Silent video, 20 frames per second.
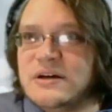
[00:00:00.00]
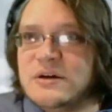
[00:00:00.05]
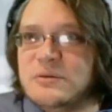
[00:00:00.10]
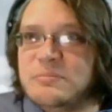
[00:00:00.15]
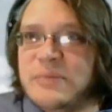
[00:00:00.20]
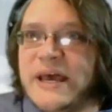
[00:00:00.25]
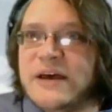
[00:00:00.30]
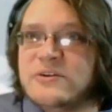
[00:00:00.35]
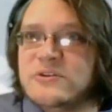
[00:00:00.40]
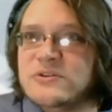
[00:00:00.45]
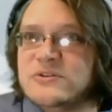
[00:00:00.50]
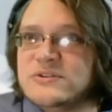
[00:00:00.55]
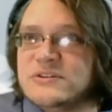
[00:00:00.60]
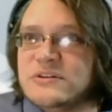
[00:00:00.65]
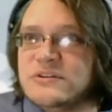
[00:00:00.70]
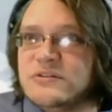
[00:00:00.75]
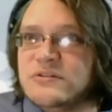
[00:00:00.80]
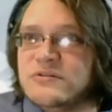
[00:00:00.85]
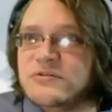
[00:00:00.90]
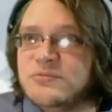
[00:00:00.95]
patterns
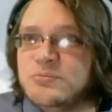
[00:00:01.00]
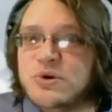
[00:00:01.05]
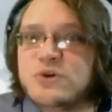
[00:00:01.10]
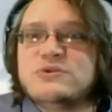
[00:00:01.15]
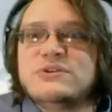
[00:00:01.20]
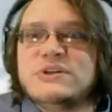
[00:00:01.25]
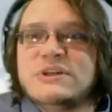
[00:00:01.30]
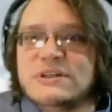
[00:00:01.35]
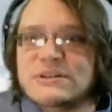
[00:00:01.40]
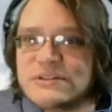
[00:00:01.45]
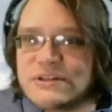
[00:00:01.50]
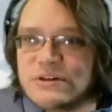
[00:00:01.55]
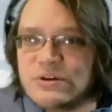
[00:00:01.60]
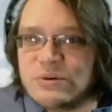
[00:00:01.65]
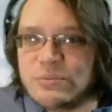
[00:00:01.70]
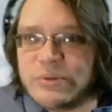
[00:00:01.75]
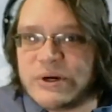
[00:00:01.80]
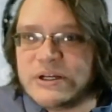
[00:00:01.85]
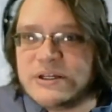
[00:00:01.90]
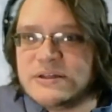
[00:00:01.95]
of proteins that your
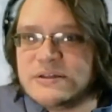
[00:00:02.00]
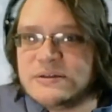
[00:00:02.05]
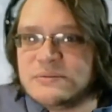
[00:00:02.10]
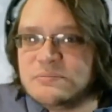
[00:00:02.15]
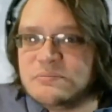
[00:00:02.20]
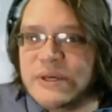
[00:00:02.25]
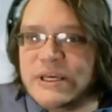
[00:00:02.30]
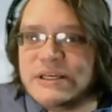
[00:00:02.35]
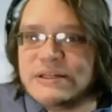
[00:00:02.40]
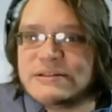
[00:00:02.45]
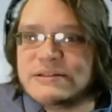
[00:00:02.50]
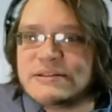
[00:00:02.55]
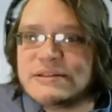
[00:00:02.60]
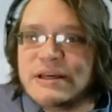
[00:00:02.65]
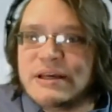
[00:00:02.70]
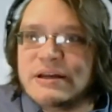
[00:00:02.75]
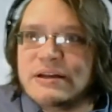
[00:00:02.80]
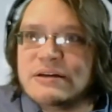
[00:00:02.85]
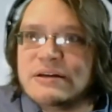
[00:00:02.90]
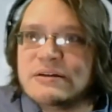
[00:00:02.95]
body makes
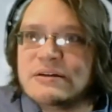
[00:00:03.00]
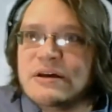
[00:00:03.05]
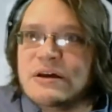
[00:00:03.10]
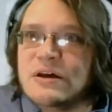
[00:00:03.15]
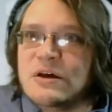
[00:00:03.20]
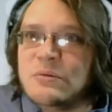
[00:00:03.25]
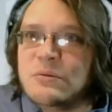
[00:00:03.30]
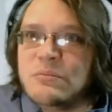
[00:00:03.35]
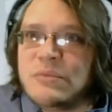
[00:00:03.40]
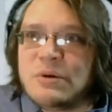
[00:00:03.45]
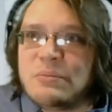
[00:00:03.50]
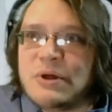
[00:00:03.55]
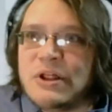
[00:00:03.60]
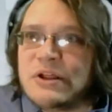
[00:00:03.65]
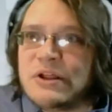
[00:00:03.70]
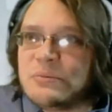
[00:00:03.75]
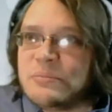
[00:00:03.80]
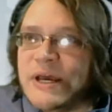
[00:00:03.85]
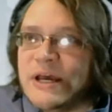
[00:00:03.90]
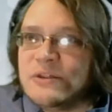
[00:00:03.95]
and
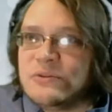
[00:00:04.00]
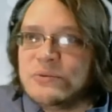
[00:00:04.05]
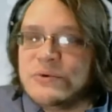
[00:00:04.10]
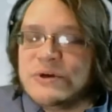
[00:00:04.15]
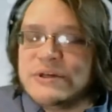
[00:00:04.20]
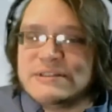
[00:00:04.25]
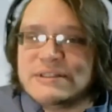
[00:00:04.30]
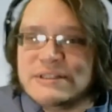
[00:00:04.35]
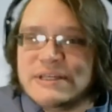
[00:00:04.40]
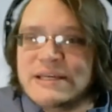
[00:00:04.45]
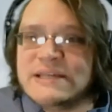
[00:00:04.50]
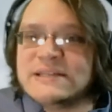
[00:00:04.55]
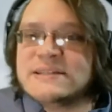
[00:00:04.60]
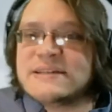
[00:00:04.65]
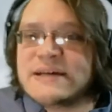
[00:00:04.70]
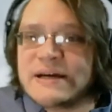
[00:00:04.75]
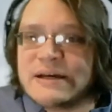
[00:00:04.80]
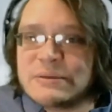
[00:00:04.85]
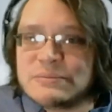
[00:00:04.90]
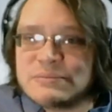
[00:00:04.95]
metabolic pathways and the
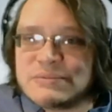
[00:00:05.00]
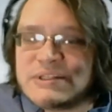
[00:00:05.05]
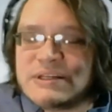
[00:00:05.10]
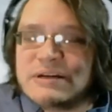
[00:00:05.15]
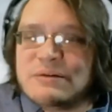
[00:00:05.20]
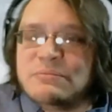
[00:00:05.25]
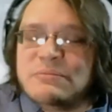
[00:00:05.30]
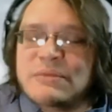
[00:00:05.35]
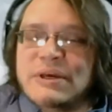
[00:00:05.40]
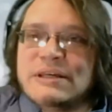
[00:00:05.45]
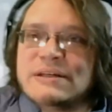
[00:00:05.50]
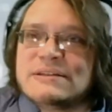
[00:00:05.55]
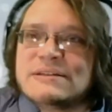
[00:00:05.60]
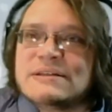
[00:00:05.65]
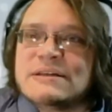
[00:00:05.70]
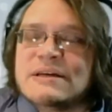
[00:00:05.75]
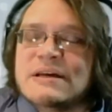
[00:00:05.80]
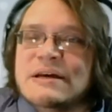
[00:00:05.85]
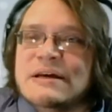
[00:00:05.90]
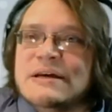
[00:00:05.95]
enzymes that it makes.
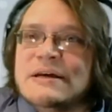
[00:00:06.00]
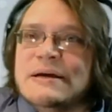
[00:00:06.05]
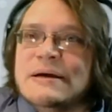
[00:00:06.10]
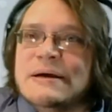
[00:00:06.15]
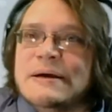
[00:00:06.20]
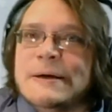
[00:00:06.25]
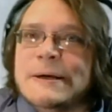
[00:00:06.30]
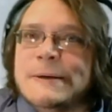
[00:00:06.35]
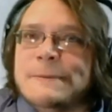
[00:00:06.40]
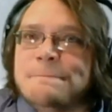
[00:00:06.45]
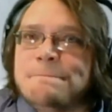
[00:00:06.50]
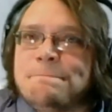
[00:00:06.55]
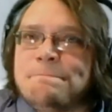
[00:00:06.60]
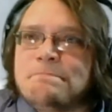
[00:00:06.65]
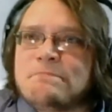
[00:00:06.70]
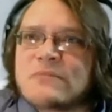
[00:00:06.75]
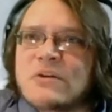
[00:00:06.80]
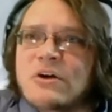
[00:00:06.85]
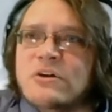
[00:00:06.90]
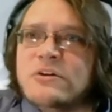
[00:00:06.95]

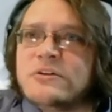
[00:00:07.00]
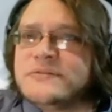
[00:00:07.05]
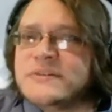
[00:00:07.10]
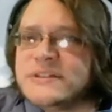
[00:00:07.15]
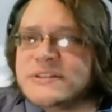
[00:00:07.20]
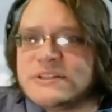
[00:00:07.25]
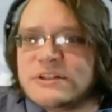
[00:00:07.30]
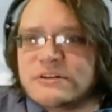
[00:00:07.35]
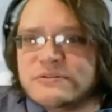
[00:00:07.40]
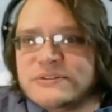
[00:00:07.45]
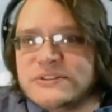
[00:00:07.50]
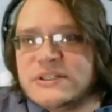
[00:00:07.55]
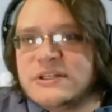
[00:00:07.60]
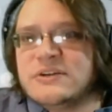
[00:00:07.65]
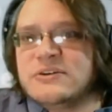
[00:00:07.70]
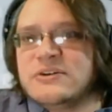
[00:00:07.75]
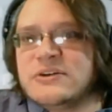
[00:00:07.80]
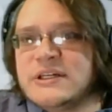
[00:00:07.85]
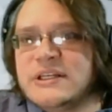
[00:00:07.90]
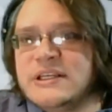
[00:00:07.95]
All of this stuff is
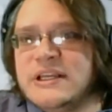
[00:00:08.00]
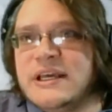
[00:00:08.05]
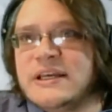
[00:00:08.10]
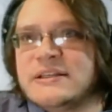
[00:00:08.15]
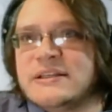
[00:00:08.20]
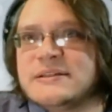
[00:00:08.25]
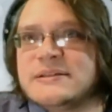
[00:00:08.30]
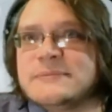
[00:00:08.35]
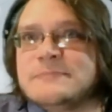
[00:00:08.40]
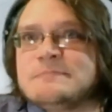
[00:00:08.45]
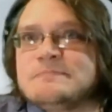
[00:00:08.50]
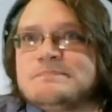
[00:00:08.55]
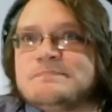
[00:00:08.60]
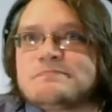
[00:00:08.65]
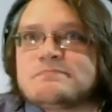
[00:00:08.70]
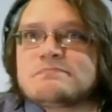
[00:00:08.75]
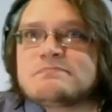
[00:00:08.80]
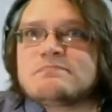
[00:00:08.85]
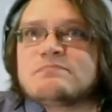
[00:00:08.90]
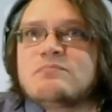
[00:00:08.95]
interconnected.
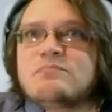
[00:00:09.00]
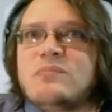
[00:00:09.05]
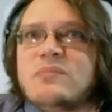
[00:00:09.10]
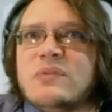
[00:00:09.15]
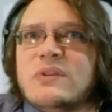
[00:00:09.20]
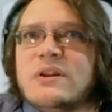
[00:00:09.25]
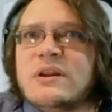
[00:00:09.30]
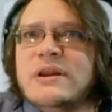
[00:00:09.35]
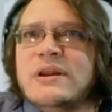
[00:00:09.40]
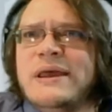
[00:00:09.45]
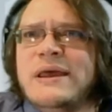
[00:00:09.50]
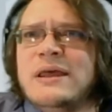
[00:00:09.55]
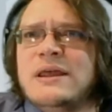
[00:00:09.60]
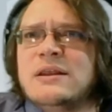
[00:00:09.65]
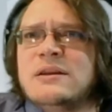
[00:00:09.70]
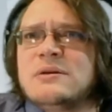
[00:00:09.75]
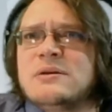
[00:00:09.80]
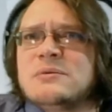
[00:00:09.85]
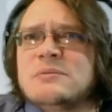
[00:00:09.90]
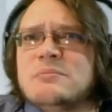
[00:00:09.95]

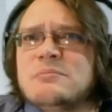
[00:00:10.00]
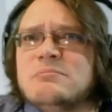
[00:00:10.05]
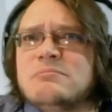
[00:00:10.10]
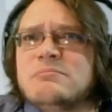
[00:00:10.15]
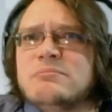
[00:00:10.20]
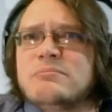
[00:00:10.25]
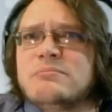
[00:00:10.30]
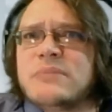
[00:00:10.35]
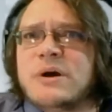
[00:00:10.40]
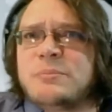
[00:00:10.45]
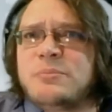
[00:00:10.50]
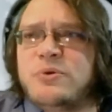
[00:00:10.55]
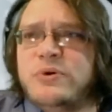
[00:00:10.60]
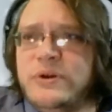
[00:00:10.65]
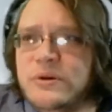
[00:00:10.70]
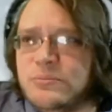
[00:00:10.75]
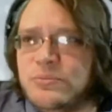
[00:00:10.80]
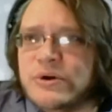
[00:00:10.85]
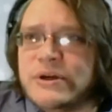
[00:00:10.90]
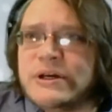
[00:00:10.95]
And my
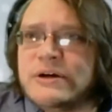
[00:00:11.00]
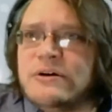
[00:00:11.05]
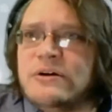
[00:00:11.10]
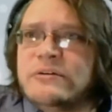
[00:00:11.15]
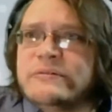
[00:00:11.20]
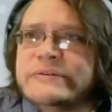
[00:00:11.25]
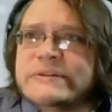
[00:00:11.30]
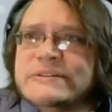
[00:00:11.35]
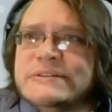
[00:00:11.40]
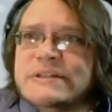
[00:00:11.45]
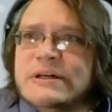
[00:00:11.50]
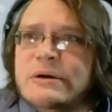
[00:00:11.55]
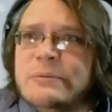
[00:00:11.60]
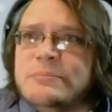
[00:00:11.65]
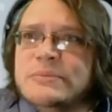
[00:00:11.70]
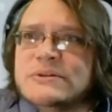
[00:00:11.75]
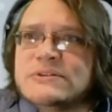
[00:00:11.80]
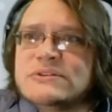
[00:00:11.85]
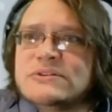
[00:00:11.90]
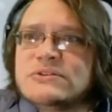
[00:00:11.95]
point in bringing all of this
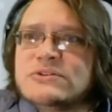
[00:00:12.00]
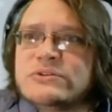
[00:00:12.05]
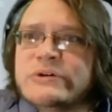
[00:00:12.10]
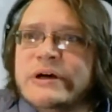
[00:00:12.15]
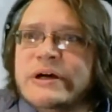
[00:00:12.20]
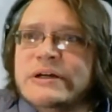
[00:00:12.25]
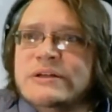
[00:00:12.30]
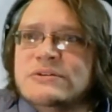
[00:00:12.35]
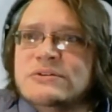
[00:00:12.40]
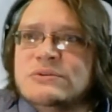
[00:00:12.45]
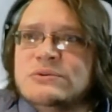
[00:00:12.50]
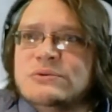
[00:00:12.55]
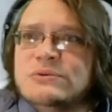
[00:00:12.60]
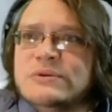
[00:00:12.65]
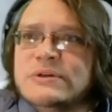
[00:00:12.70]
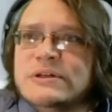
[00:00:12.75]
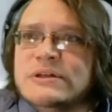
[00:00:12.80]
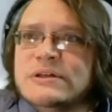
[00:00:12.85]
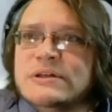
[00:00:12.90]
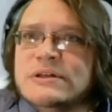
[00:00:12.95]
up is to try to
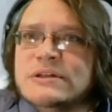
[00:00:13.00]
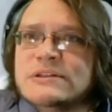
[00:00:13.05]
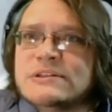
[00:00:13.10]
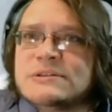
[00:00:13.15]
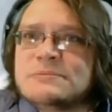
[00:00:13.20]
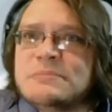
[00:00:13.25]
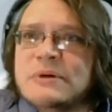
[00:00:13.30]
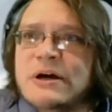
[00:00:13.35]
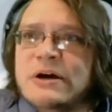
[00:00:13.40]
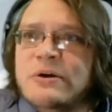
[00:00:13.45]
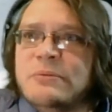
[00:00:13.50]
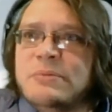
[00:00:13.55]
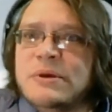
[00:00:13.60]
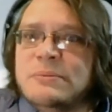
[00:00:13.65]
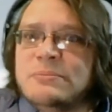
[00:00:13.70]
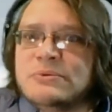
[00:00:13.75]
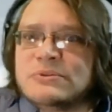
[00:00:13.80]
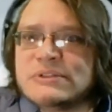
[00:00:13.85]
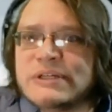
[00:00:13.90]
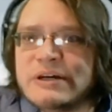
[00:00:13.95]
inspire
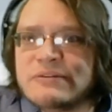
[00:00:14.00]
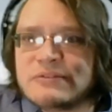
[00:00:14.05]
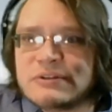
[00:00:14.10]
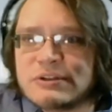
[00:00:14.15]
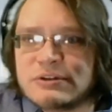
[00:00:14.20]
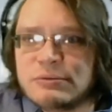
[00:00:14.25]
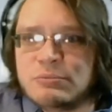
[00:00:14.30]
people to have a little